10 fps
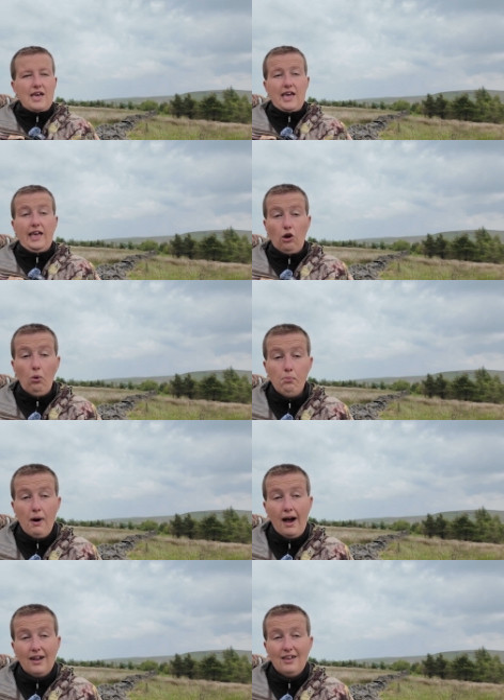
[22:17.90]
he come
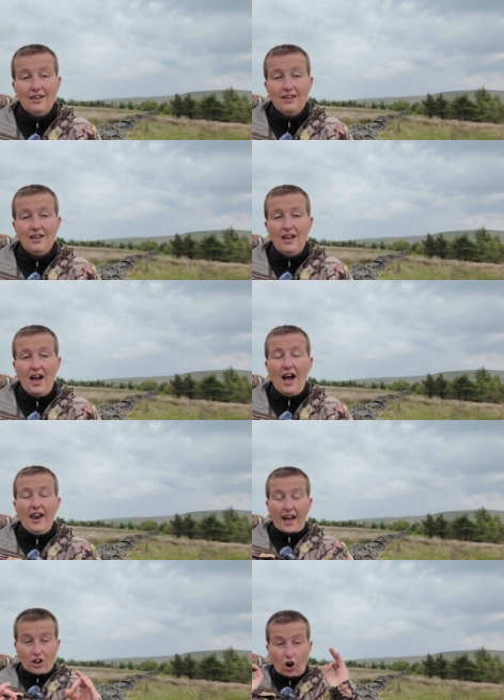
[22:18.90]
back,
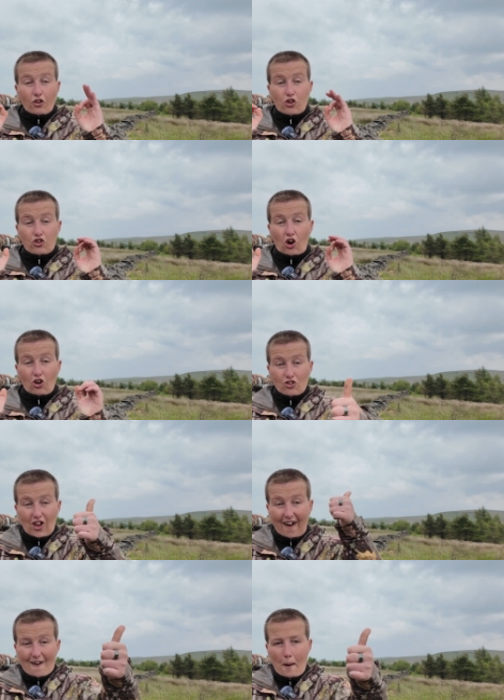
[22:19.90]
and I got the shots,
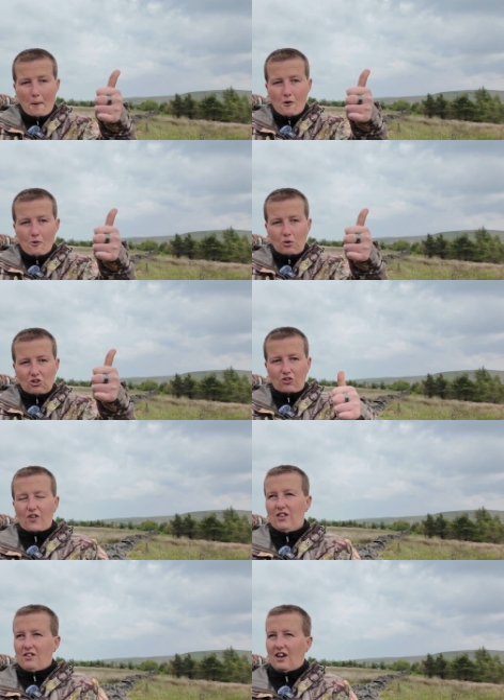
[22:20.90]
which is
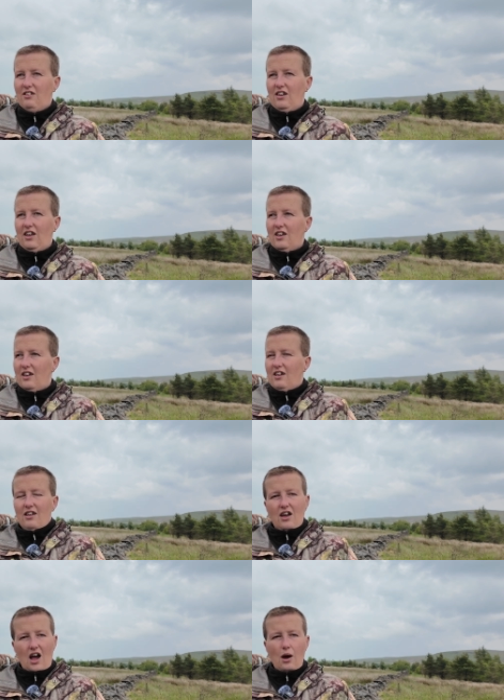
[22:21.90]
fantastic,
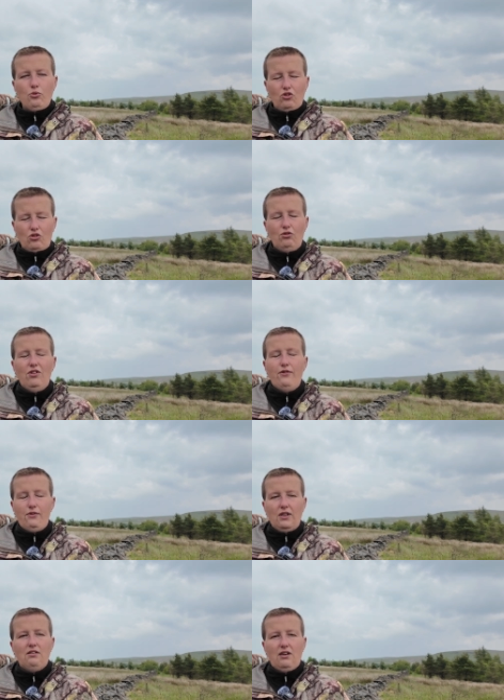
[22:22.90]
absolutely
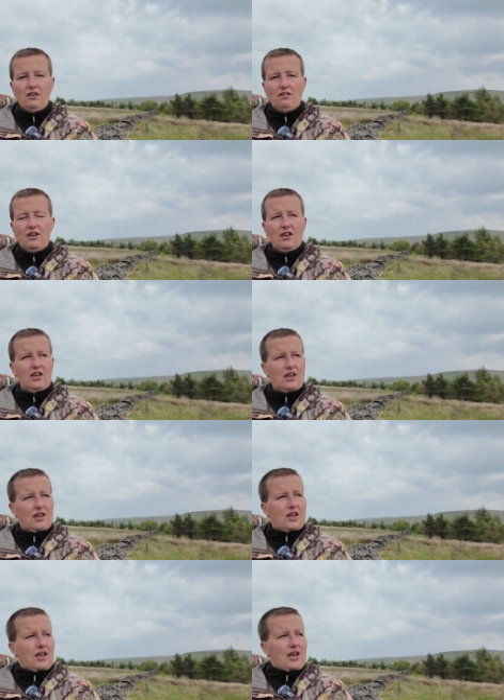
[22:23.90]
fantastic.
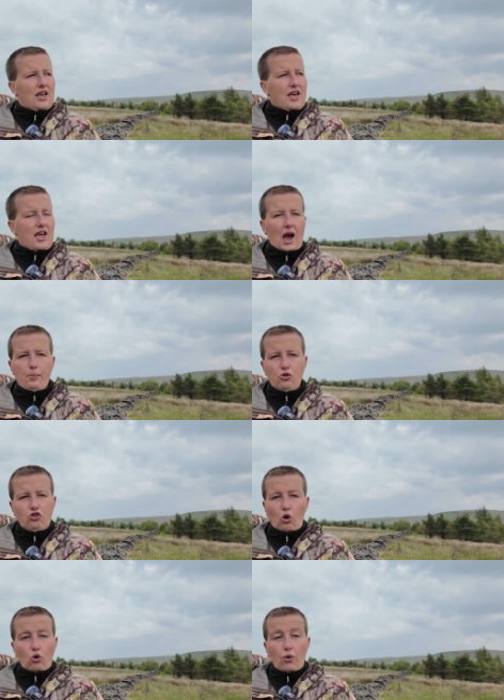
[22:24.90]
It happened
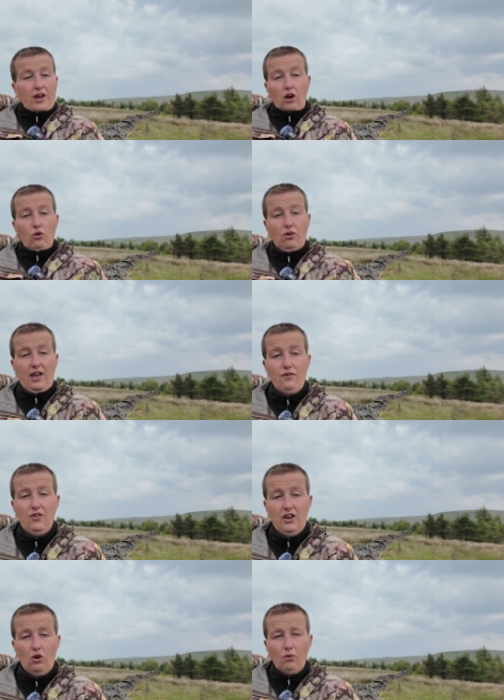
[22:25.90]
so quick I couldn't get
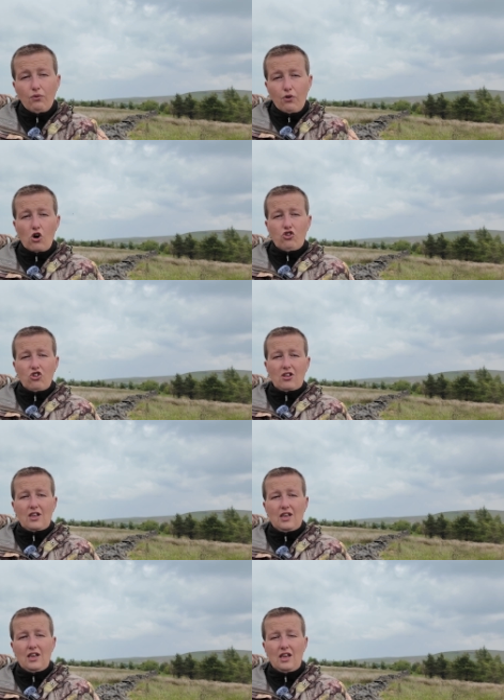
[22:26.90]
video,
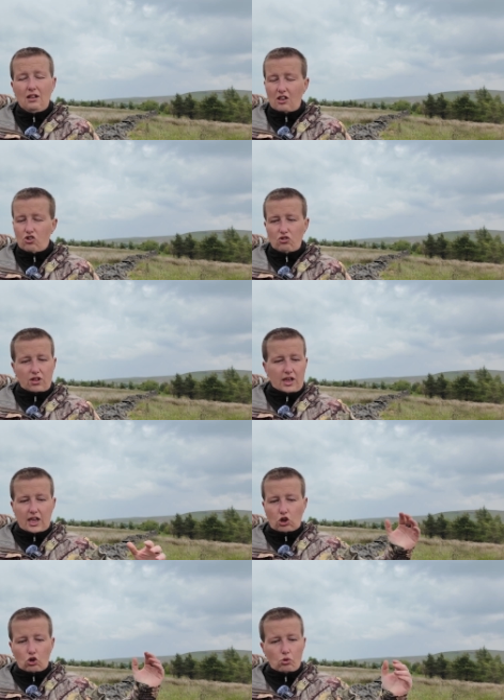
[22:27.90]
unfortunately. It literally,
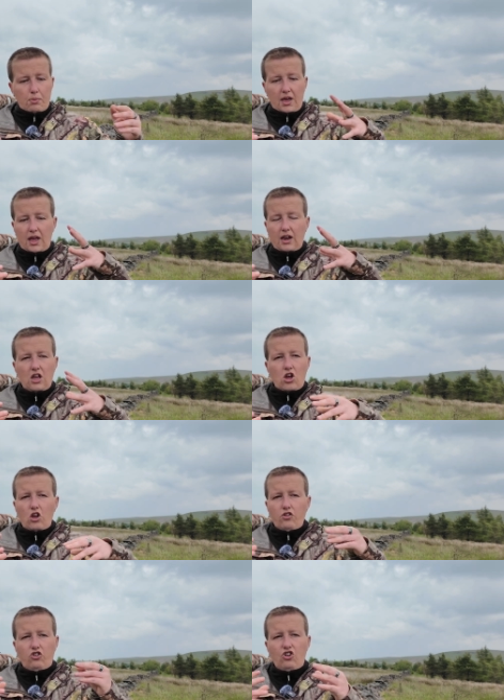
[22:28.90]
he come in,
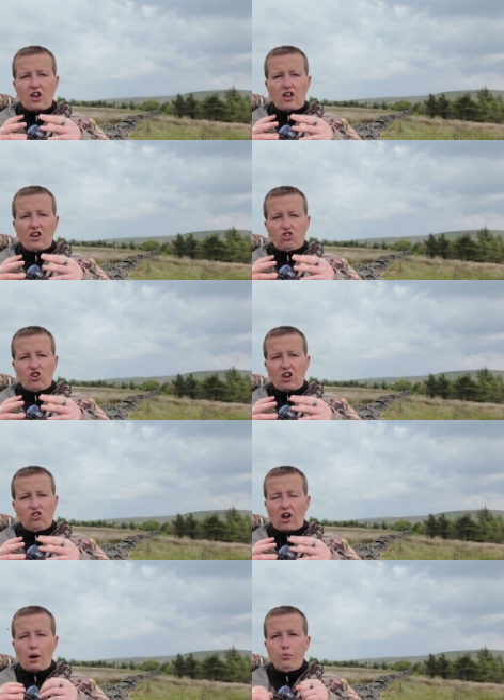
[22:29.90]
the
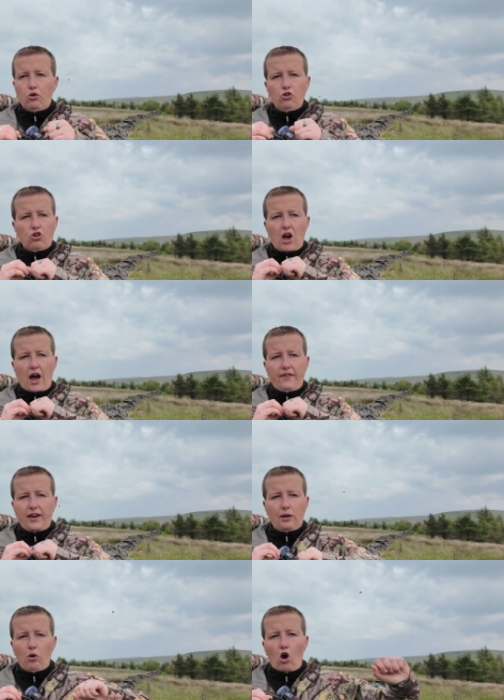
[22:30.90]
exchange happened, and
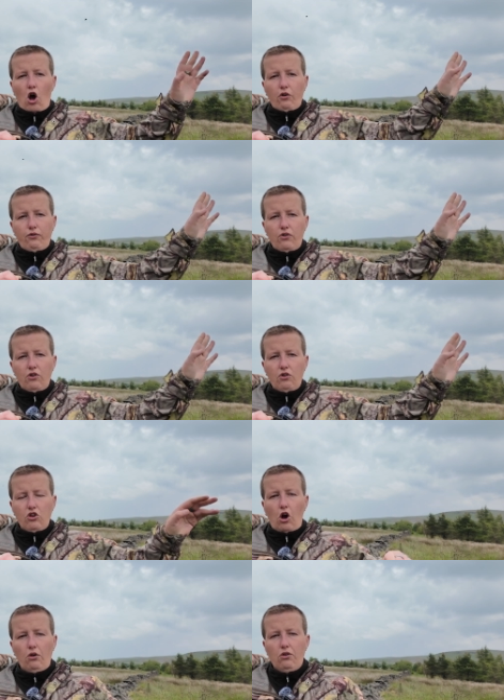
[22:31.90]
then he were off,
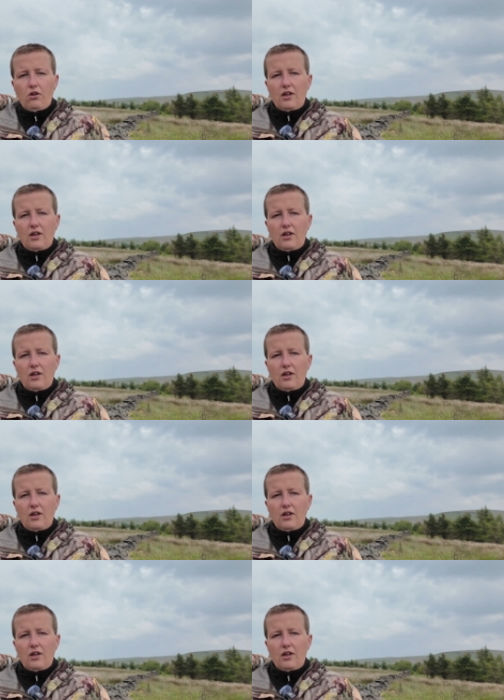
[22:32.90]
gone.